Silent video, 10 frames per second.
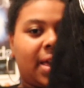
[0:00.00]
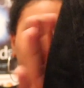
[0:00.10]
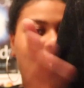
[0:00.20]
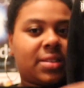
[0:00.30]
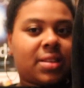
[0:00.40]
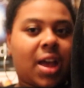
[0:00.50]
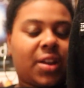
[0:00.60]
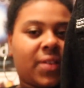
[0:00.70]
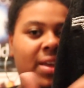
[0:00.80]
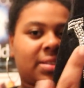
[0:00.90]
is the side
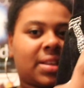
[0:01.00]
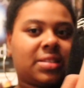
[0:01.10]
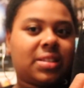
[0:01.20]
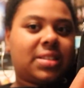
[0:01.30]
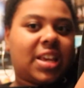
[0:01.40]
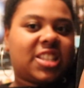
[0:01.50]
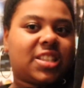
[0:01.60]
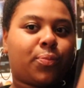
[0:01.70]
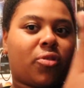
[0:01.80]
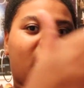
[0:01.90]
of it. So as you see,
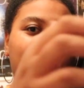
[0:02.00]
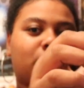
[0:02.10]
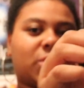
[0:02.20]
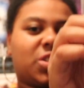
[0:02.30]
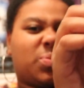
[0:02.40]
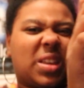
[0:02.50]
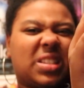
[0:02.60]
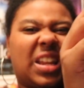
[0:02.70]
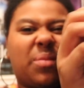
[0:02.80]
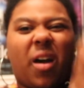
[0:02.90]
it's Brys, which is
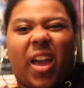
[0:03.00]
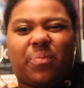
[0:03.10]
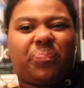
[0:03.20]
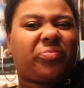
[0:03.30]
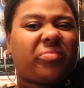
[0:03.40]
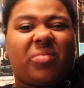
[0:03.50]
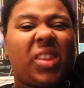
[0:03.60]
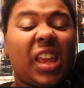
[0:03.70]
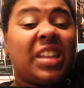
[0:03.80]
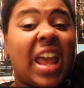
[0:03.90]
basically my
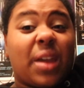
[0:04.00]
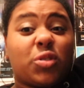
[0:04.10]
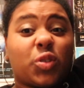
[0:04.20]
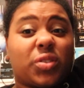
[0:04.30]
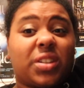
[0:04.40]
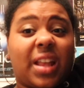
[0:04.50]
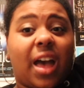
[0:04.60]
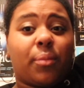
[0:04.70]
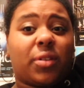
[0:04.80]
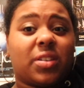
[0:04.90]
name shortened
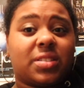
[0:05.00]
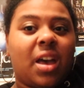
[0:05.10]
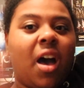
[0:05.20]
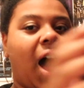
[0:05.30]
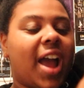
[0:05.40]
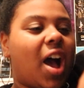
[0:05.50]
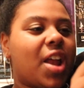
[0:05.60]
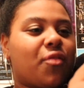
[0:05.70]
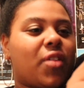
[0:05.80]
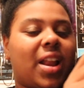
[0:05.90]
down because I
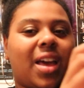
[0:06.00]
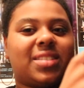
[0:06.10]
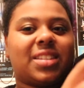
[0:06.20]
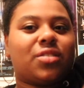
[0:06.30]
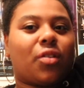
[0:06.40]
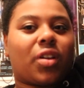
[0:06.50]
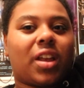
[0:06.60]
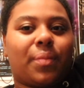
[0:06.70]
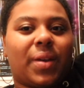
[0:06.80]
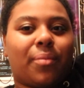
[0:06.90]
kind of realised it's not
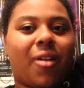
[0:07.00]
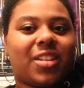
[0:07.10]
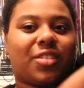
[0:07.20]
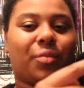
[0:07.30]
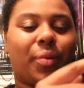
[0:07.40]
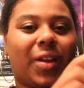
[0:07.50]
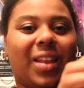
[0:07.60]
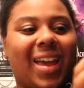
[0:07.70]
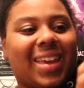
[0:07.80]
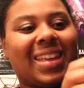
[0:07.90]
going to be impractical putting
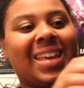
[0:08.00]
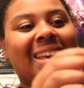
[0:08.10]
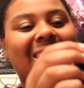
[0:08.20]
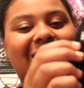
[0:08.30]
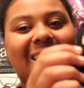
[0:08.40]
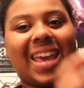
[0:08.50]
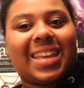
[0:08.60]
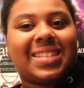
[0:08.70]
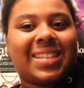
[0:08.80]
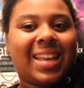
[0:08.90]
like
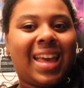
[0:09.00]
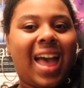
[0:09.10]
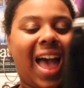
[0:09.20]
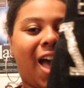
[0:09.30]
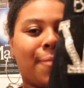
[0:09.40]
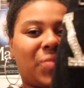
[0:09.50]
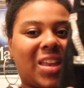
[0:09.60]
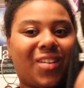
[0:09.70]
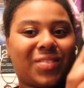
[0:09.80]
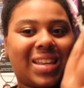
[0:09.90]
6. And
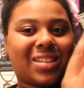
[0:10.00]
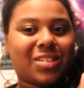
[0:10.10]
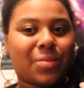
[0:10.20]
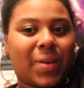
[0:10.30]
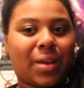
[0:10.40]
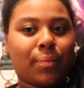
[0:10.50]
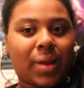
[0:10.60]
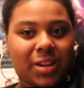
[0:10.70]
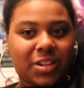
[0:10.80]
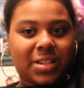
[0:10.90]
obviously it's got the big
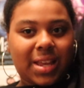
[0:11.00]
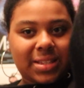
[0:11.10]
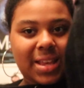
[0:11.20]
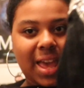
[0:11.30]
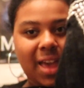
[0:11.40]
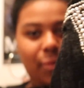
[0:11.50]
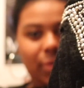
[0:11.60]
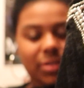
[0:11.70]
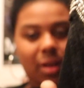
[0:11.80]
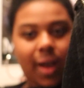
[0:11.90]
embellished 6 here,
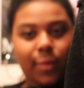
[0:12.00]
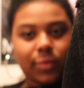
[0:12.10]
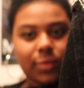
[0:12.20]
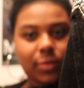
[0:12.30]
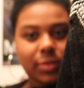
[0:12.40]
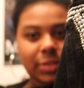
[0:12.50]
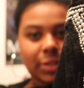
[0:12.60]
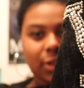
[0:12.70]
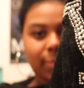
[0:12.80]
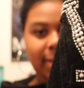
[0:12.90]
which I will
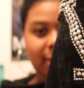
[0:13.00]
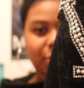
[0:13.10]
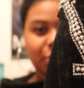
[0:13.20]
zoom in and